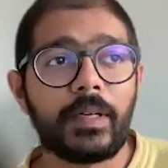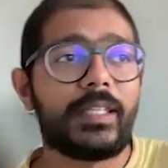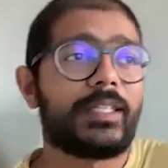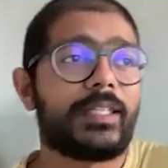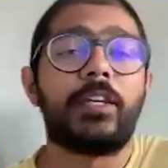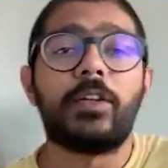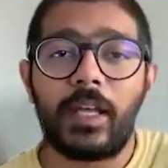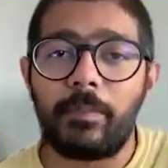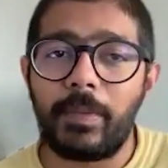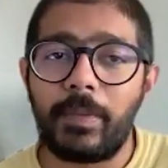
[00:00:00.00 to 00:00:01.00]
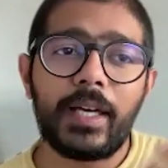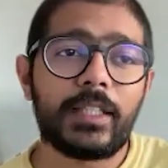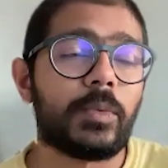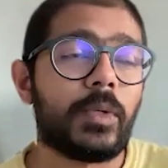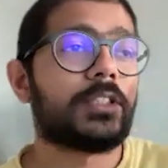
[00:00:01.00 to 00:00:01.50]
design your
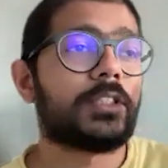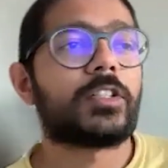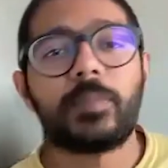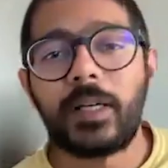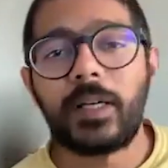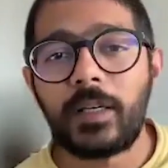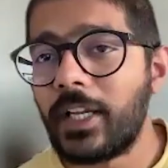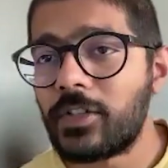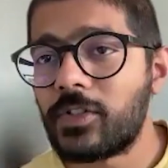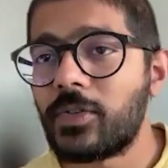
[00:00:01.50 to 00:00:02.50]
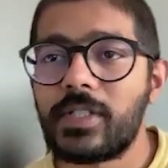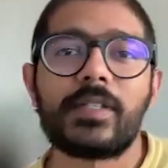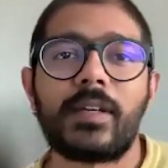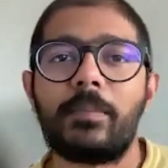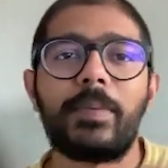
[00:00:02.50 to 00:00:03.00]
API that works across multiple data
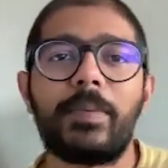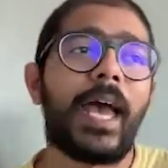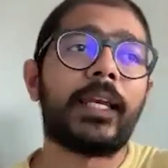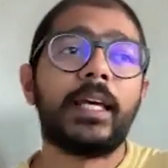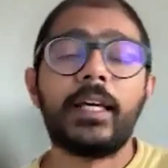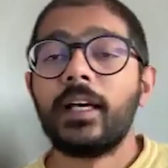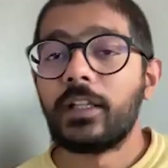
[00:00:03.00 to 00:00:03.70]
sources and plan